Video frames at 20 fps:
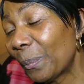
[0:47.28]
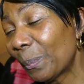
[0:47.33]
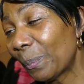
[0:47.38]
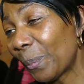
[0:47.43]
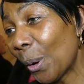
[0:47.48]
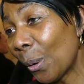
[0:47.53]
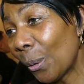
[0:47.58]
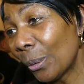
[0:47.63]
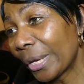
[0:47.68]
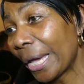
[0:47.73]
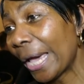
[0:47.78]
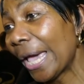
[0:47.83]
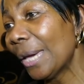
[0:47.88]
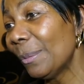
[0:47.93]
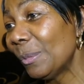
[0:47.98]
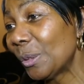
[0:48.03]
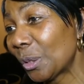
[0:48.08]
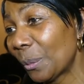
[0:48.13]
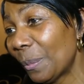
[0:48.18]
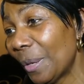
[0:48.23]
Paul
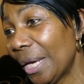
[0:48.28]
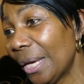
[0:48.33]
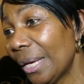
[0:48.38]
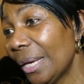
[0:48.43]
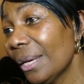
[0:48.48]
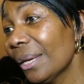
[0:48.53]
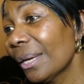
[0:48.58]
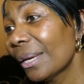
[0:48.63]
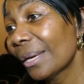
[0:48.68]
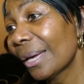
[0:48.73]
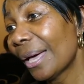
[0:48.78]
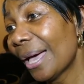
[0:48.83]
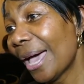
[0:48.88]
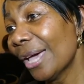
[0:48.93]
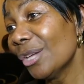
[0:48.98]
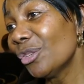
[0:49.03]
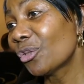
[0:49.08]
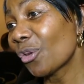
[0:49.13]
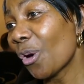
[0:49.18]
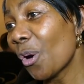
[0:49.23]
came to me.
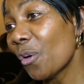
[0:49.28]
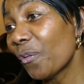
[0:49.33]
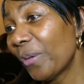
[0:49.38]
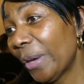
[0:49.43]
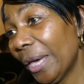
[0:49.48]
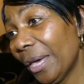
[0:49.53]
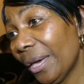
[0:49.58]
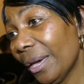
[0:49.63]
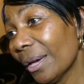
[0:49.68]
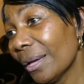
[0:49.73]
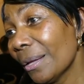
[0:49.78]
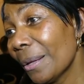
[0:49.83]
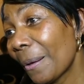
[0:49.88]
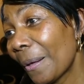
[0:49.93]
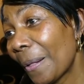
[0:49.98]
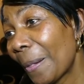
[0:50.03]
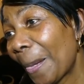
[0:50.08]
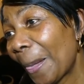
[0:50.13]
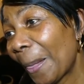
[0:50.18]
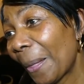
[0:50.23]
I drove here
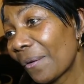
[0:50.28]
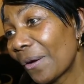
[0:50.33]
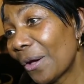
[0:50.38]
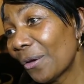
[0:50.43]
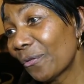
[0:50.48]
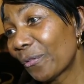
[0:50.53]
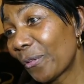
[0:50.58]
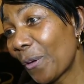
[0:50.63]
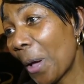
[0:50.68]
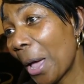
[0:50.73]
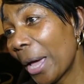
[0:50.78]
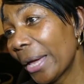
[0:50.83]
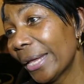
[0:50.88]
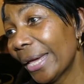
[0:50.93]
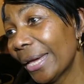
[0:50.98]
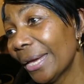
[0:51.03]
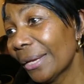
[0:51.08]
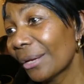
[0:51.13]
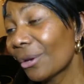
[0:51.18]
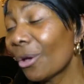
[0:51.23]
on
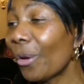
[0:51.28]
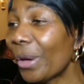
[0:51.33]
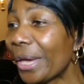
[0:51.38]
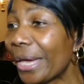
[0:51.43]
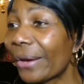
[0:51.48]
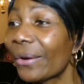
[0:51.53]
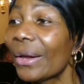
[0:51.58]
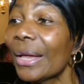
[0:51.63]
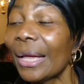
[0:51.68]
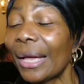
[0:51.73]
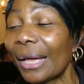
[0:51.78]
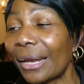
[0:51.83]
Friday, got here.